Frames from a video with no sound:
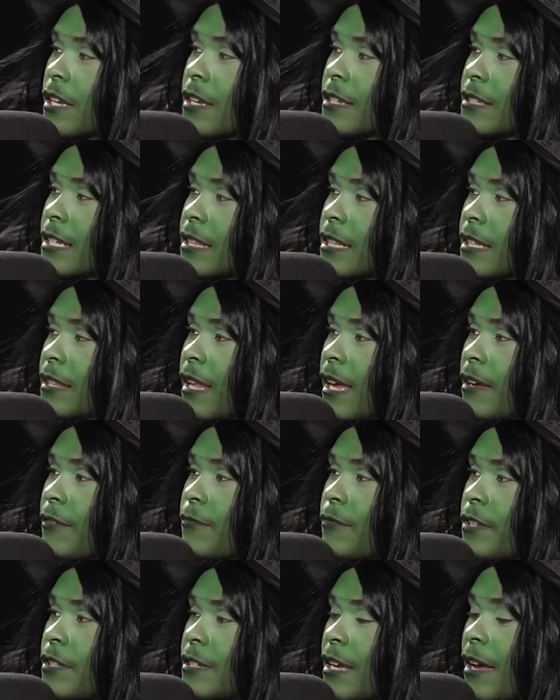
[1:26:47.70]
because I think
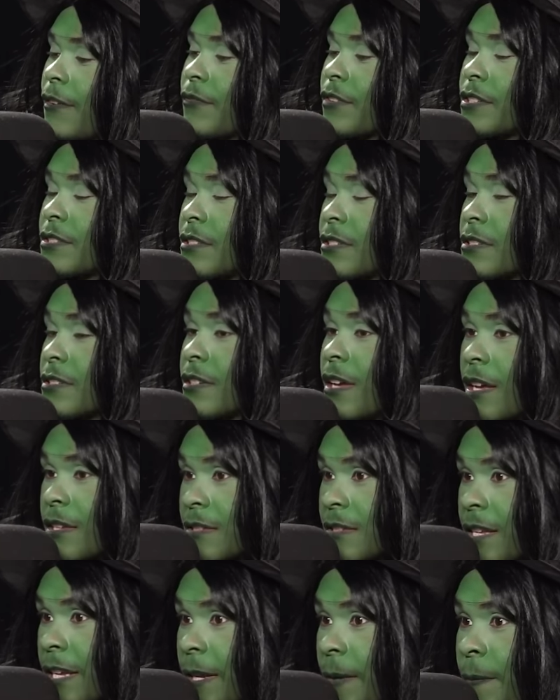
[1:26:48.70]
Laffy Taffy is
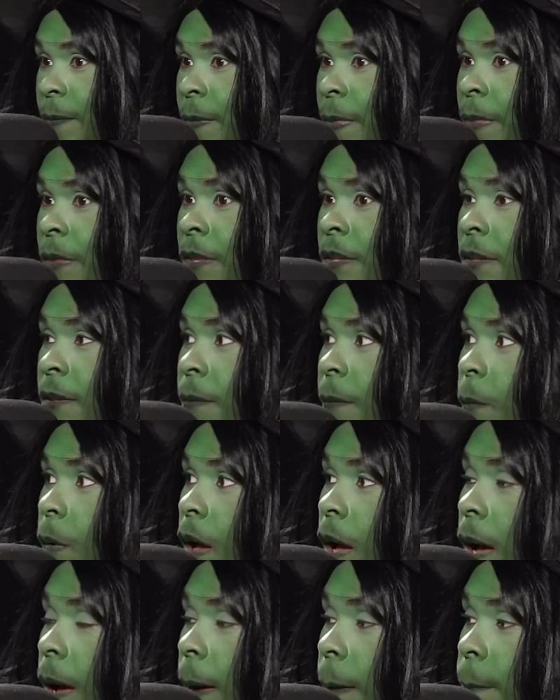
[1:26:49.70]
disgusting. Yeah.
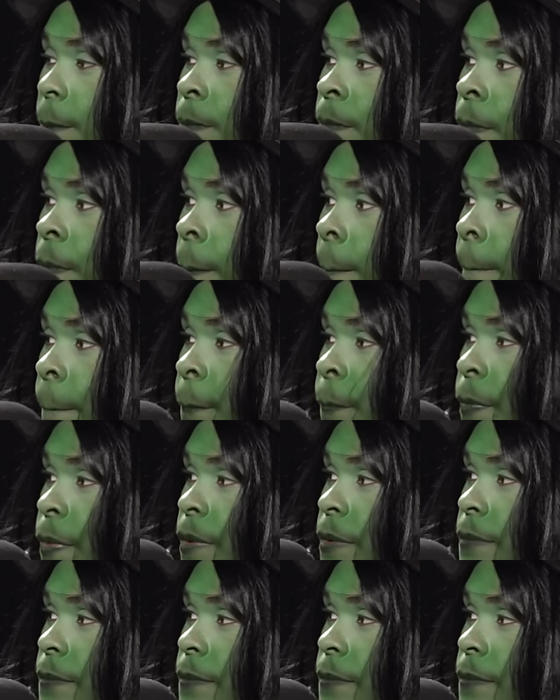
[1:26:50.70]
Um, I'd be fine with